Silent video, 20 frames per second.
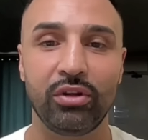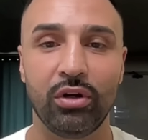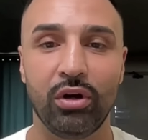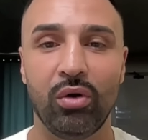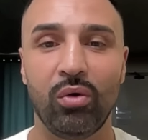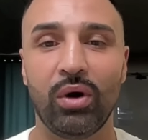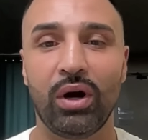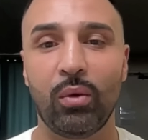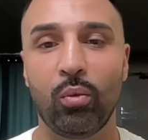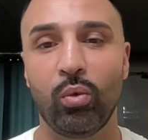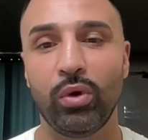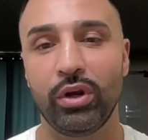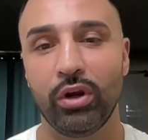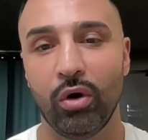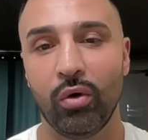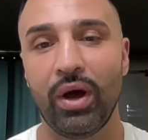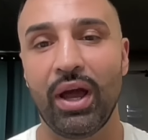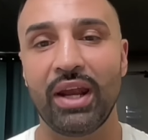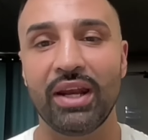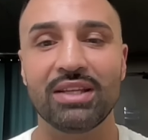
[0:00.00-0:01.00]
You know, we
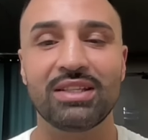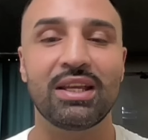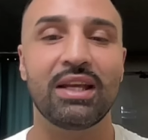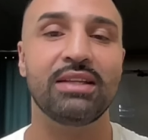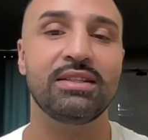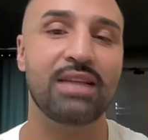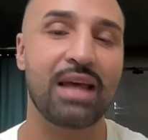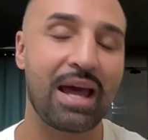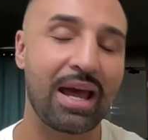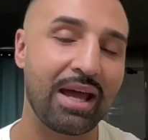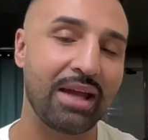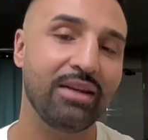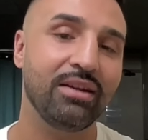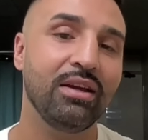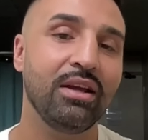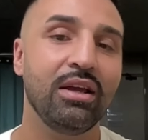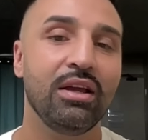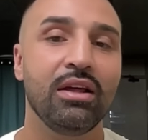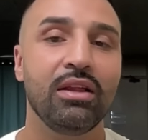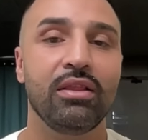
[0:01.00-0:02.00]
know Ennis has had